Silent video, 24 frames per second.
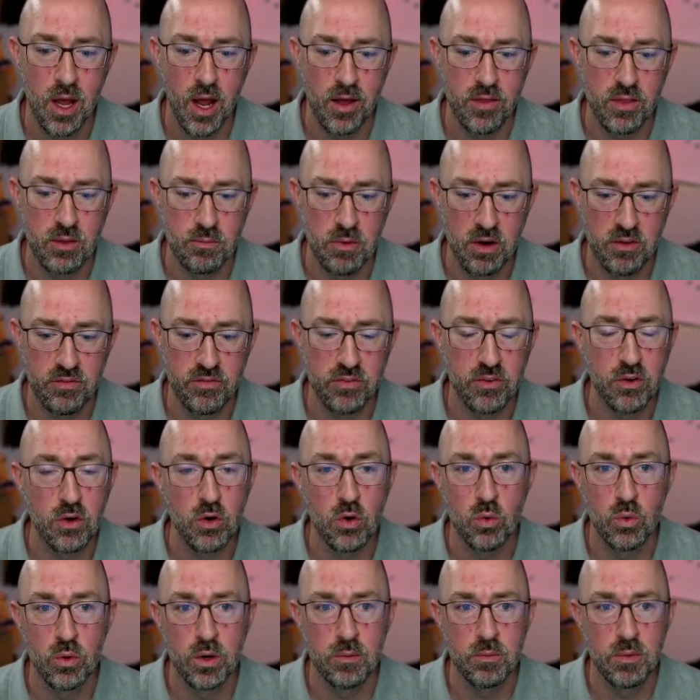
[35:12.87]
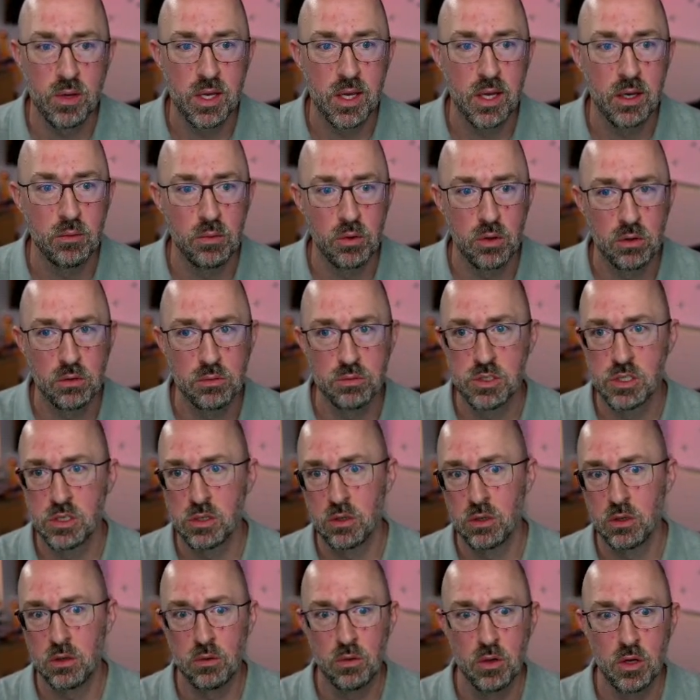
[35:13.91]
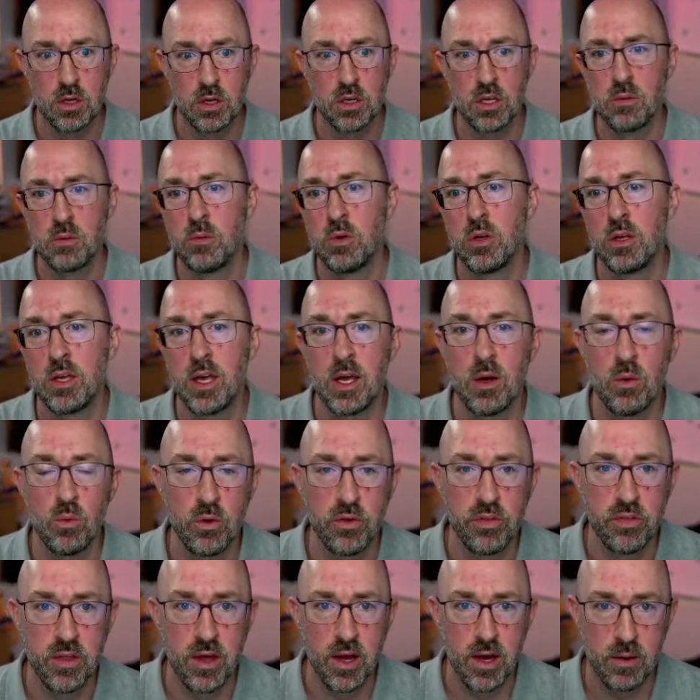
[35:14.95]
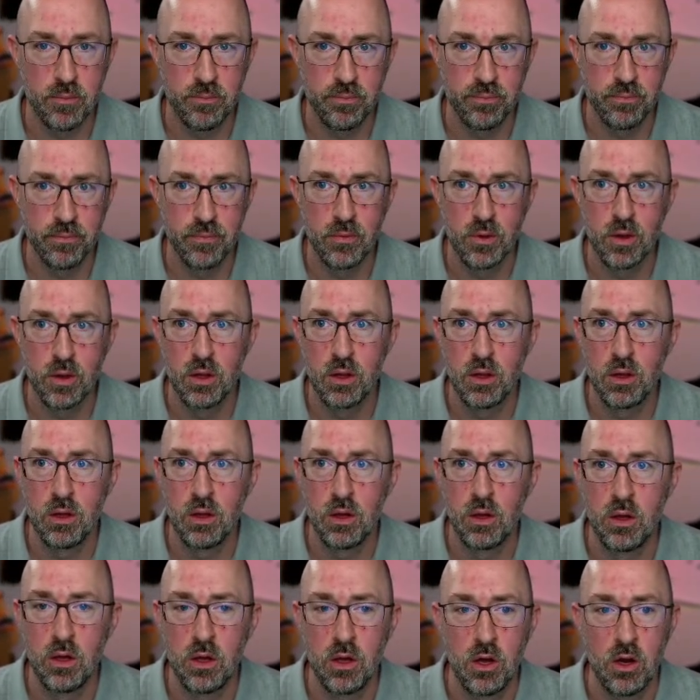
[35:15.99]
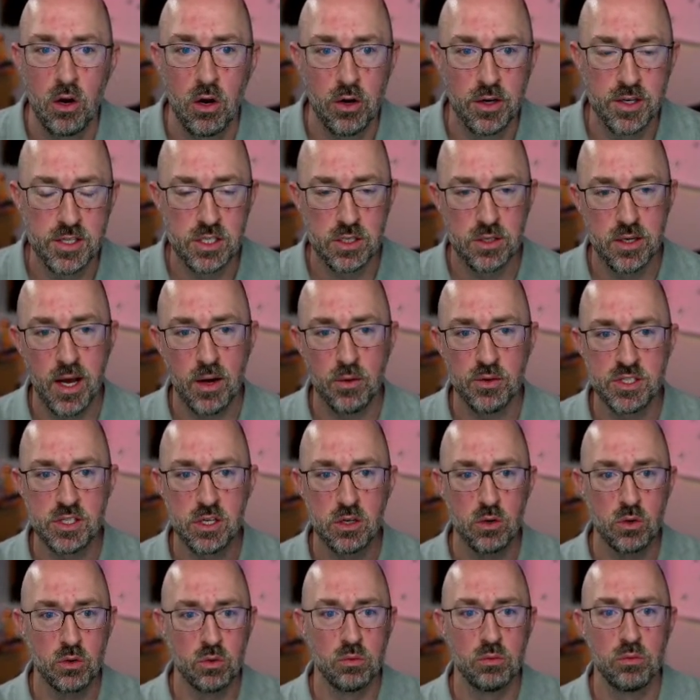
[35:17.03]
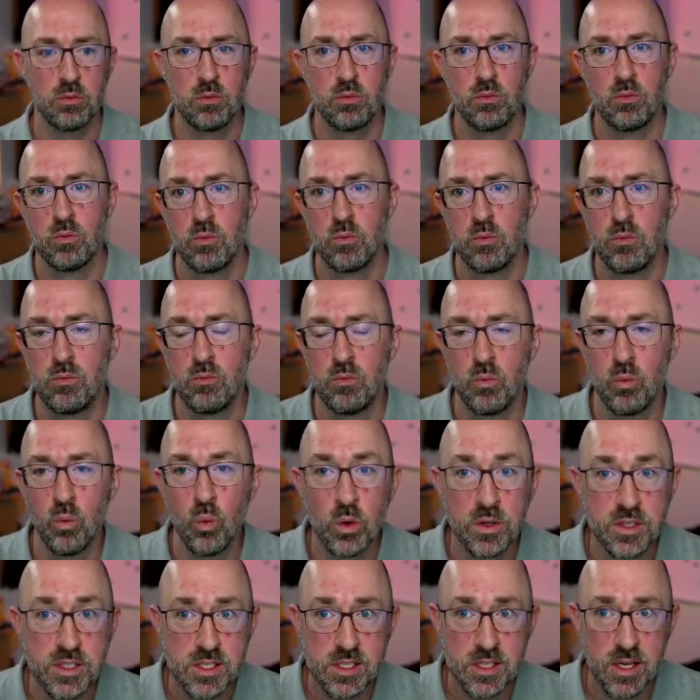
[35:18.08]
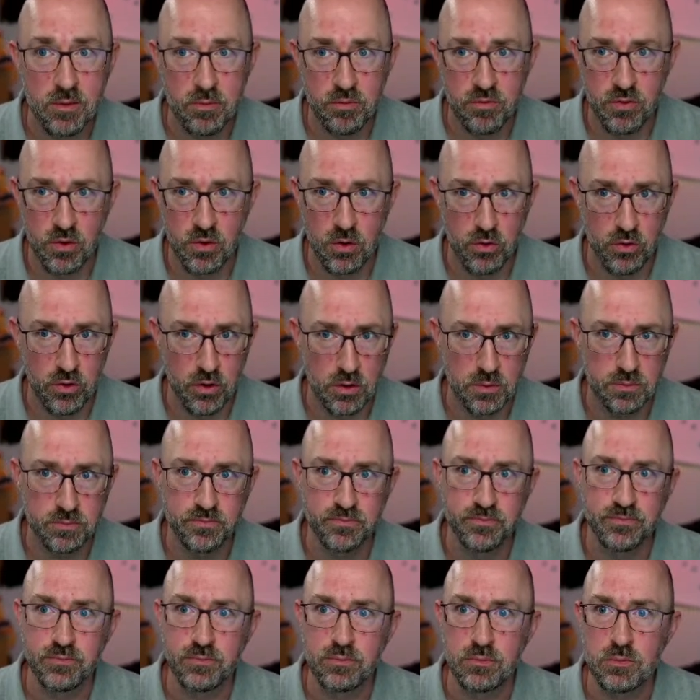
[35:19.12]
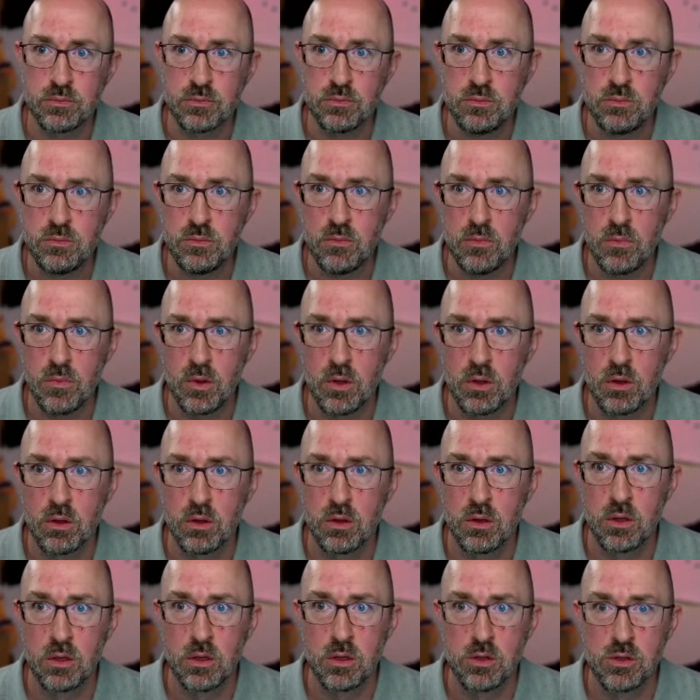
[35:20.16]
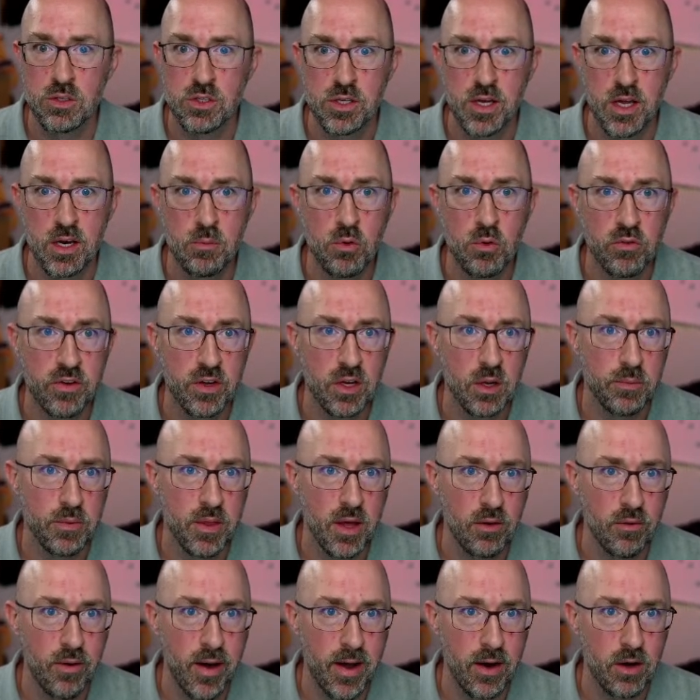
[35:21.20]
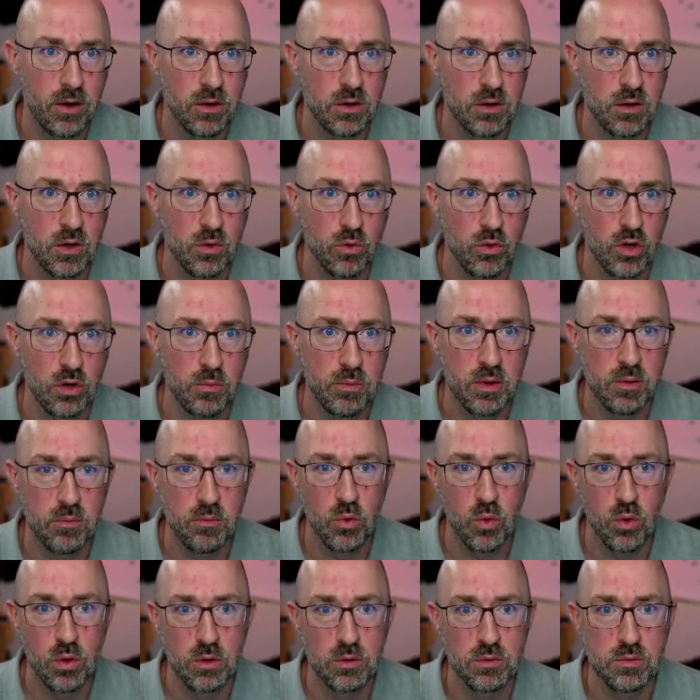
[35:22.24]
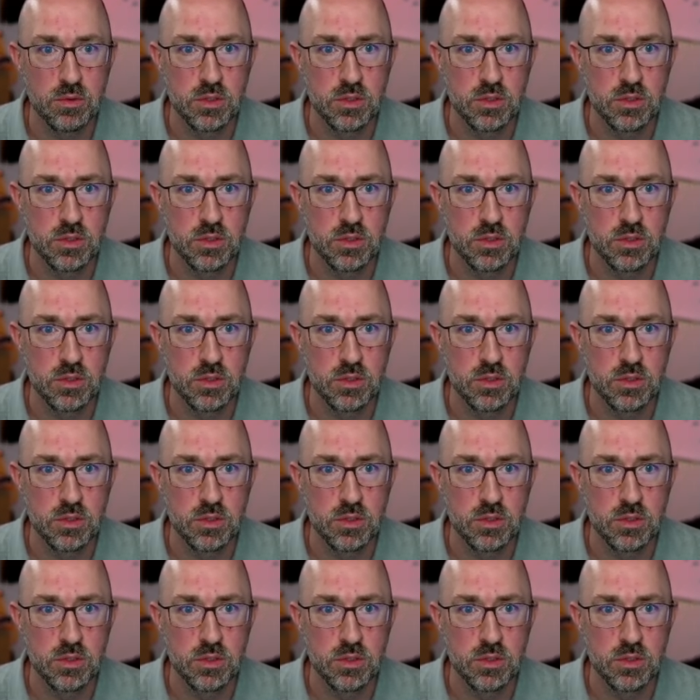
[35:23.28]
And then my flow would be able to communicate with that. All right, so now let's go one step further. So kind of moving up that ladder a little bit more.